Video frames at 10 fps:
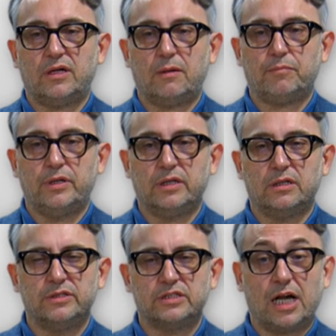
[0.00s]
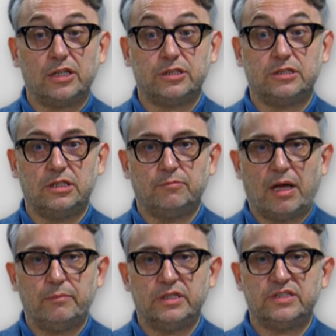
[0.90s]
are political discussions in the
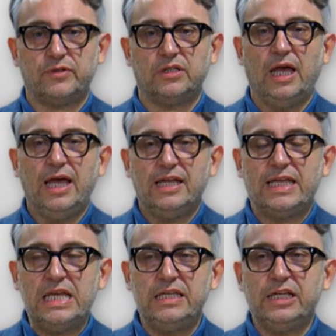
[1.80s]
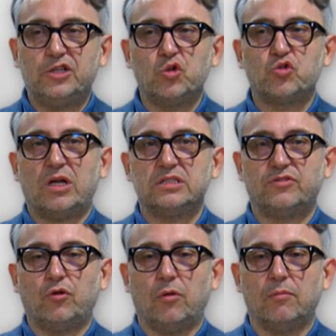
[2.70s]
public sphere, they need to
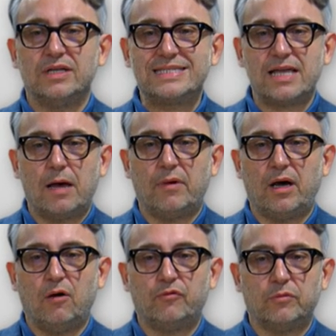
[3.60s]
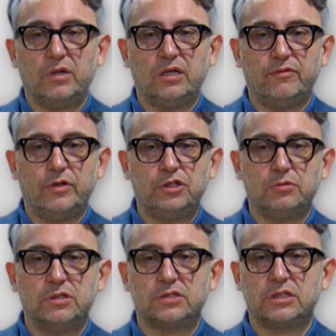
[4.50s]
transform somehow from
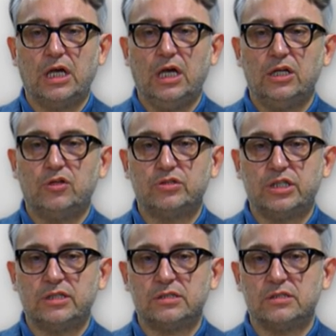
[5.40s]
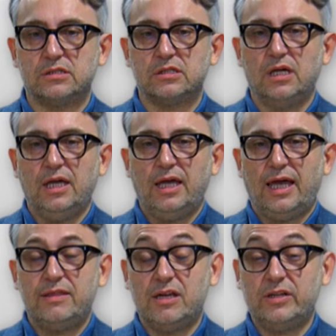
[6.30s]
individuals to citizens.
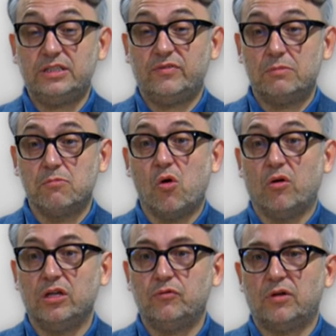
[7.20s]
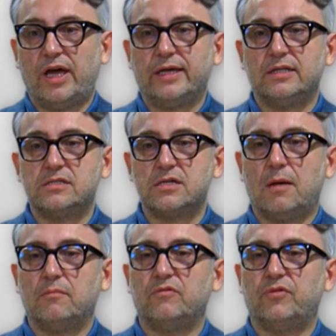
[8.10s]
And there is even more, if you like, in
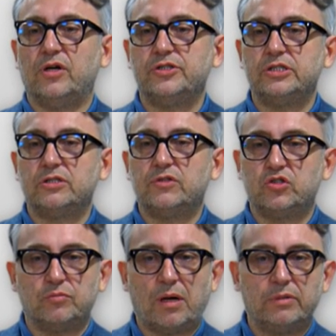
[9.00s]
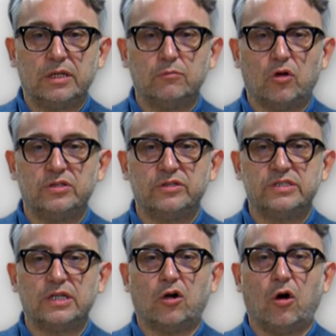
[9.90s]
some versions of this republican model, there
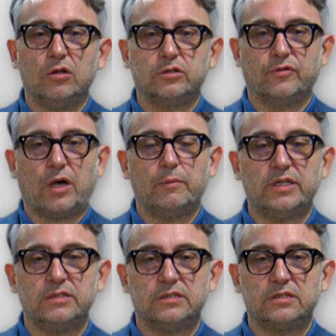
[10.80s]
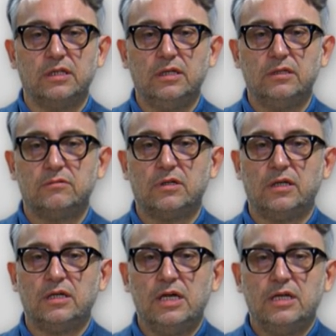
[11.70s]
is a cult of commoners.
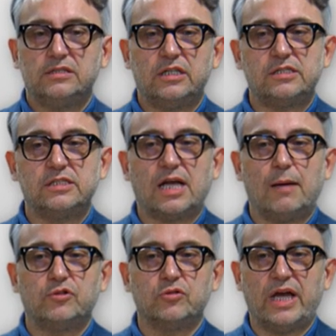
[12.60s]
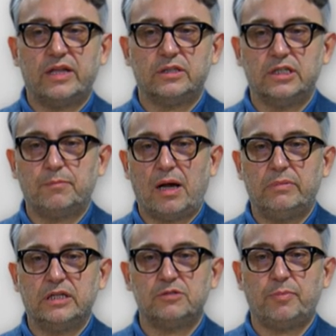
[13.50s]
Right? Citizens come together in a
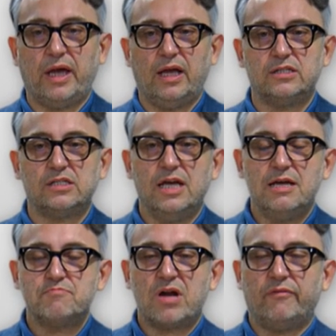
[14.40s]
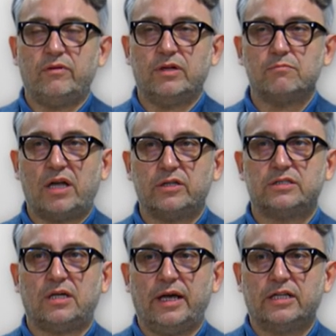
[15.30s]
public space, private
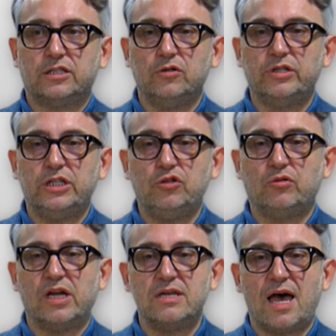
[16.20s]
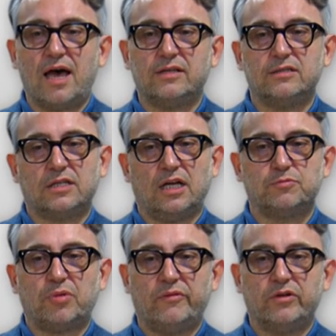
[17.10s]
matters are excluded, you cannot discuss
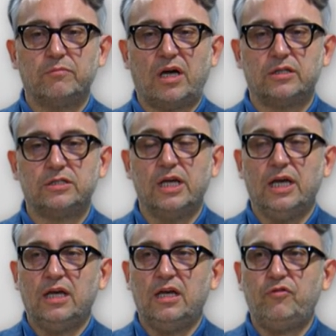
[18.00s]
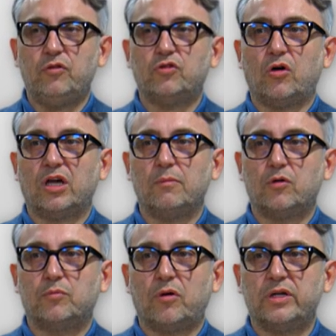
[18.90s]
private matters. If you talk
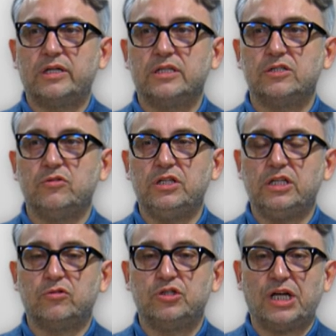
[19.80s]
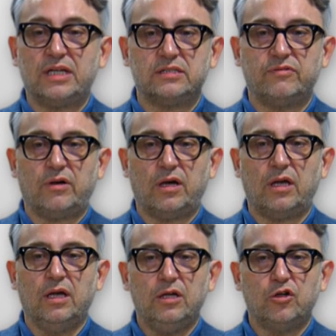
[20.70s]
about politics, you need to justify
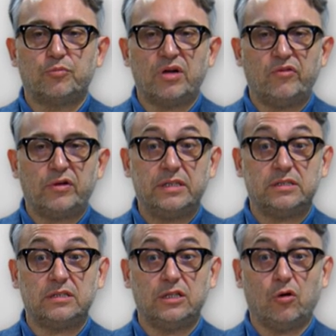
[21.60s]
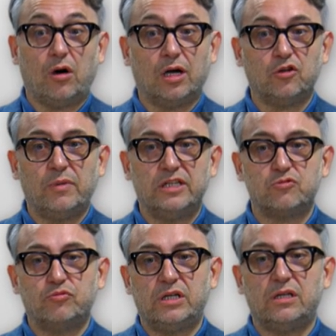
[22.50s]
your preferences and your
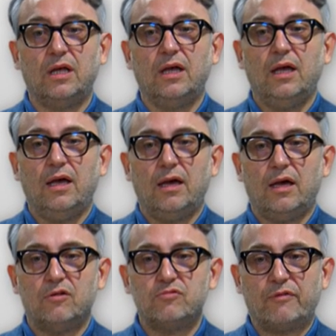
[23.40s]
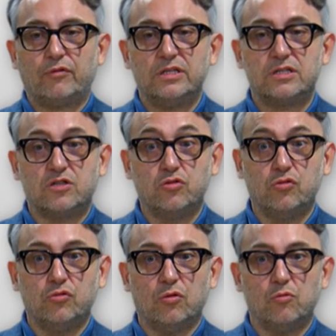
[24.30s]
arguments with uh, reference
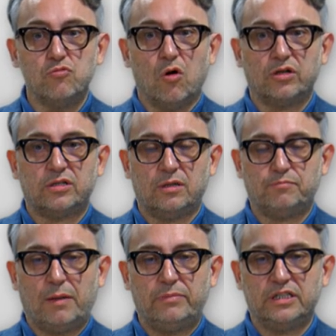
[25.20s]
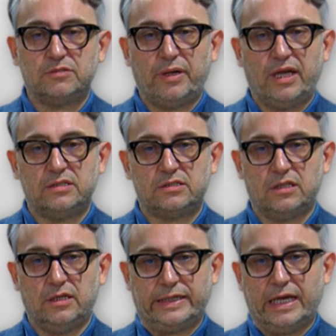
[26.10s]
to what a public space
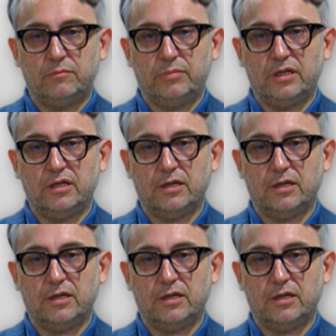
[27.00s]
uh, can be,